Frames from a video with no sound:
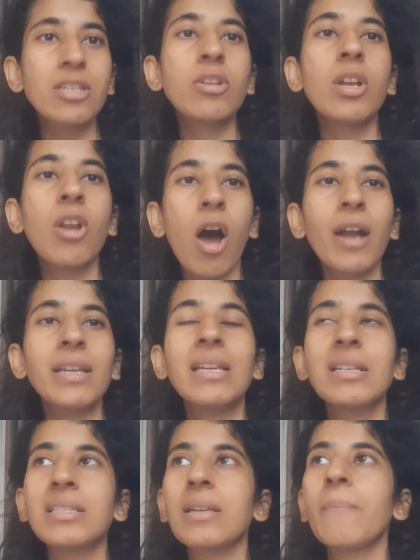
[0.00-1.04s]
You're not
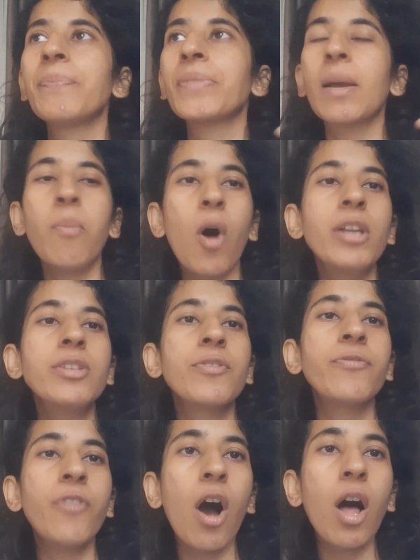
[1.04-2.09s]
is born to
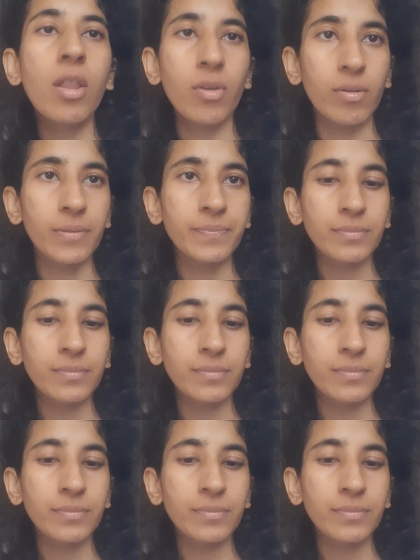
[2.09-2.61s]
follow.